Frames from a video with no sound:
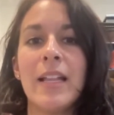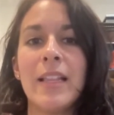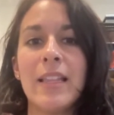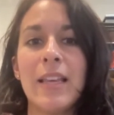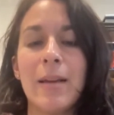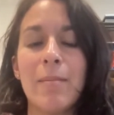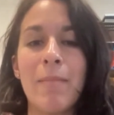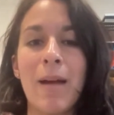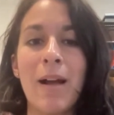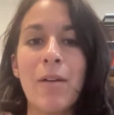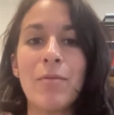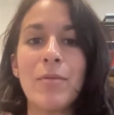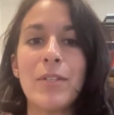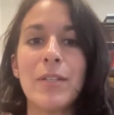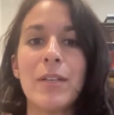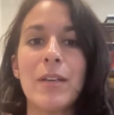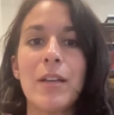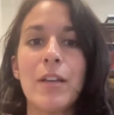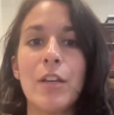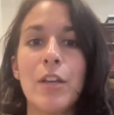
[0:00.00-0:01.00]
The
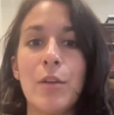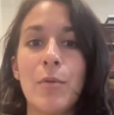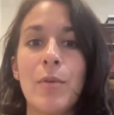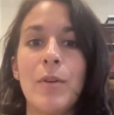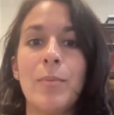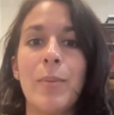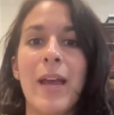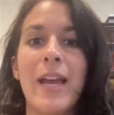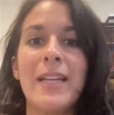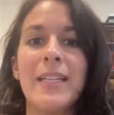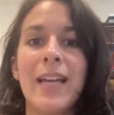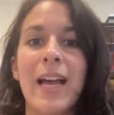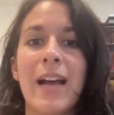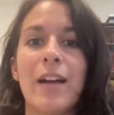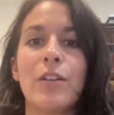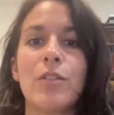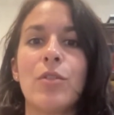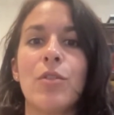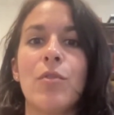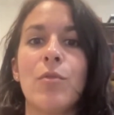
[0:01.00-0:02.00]
amount you would pay
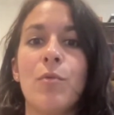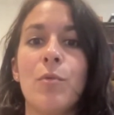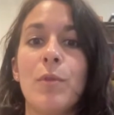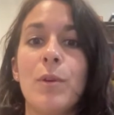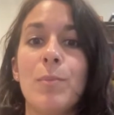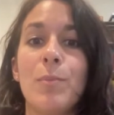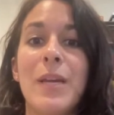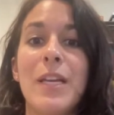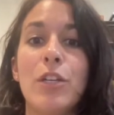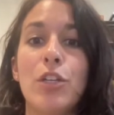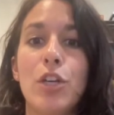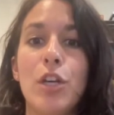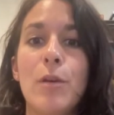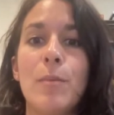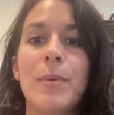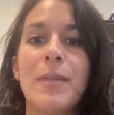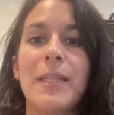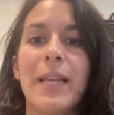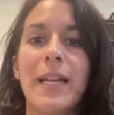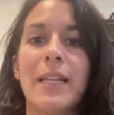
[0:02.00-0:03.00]
tax on would be
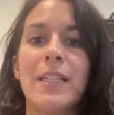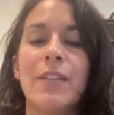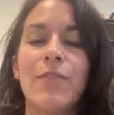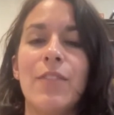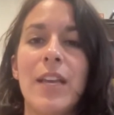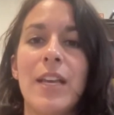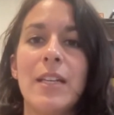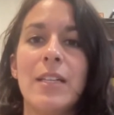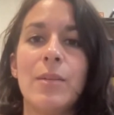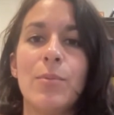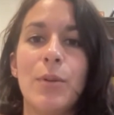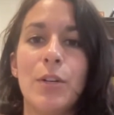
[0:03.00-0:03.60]
2% of this,